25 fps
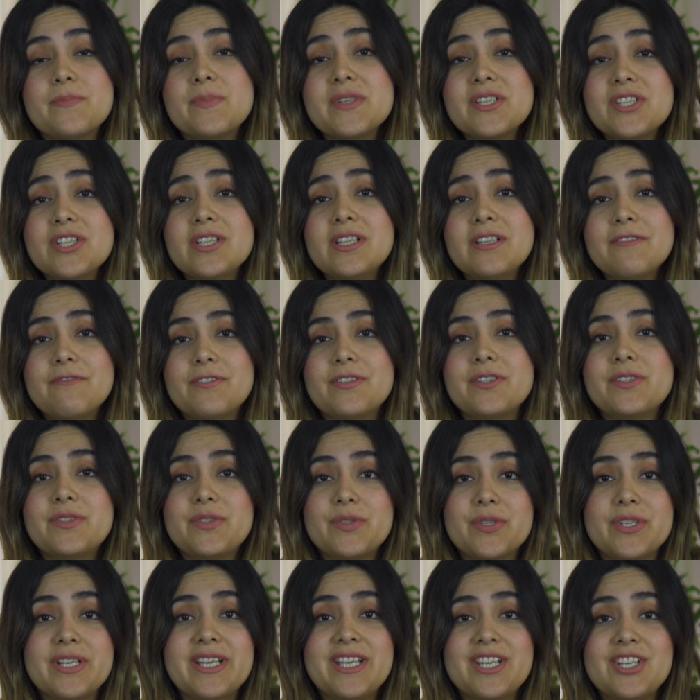especially for
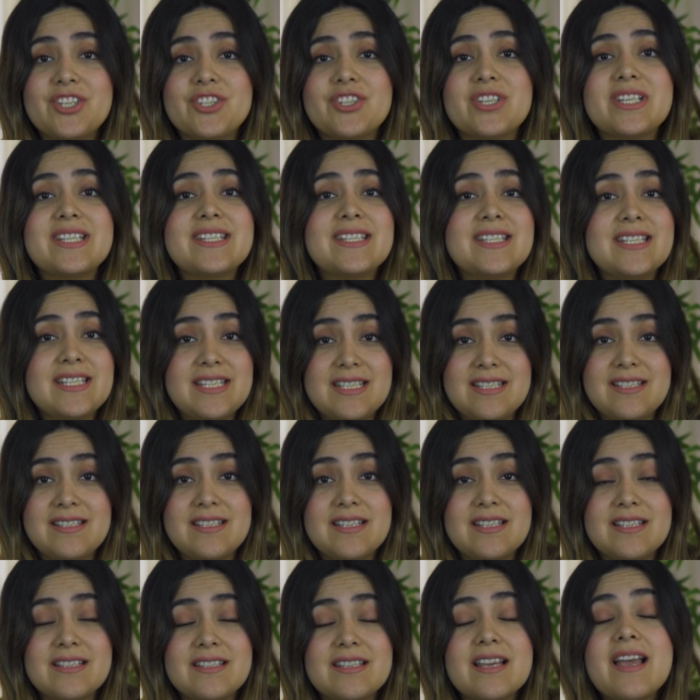Turkish
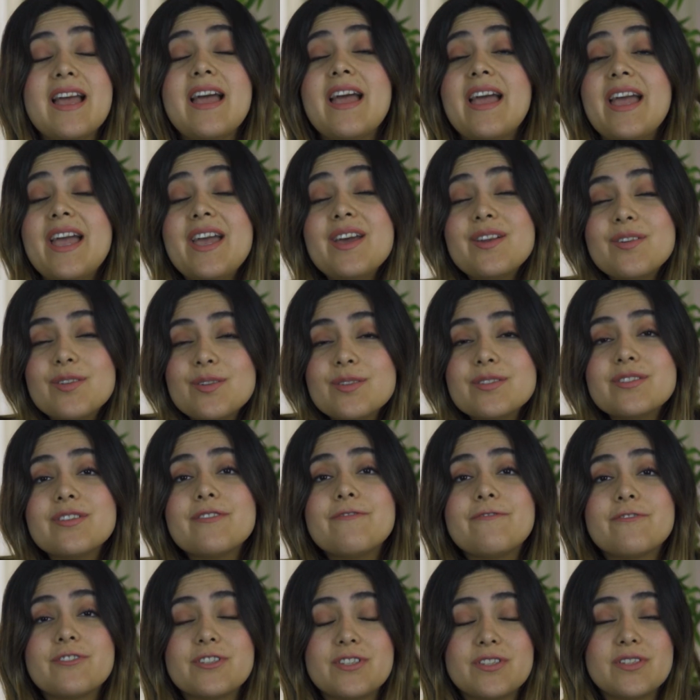citizens and
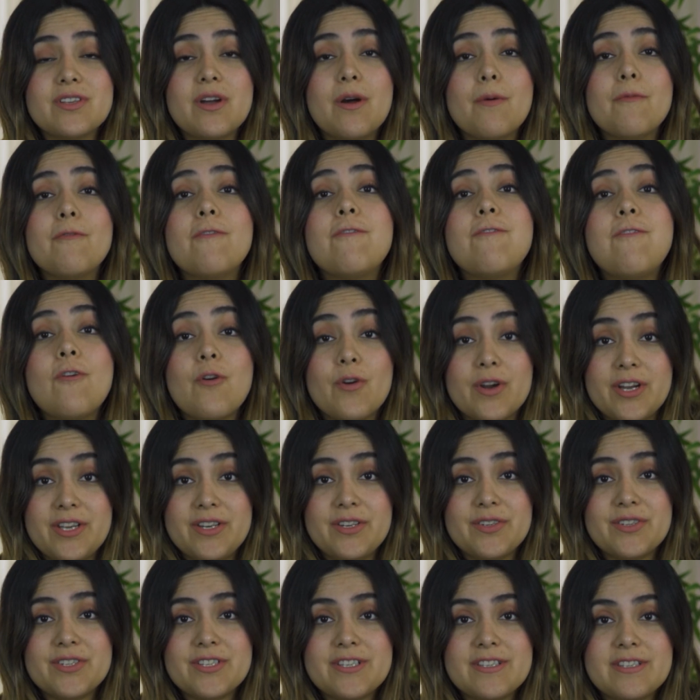also for some
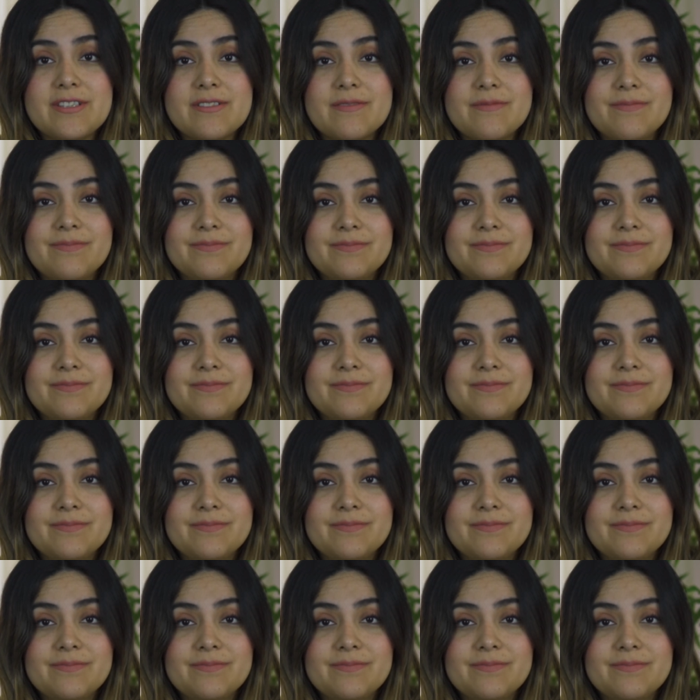foreigners.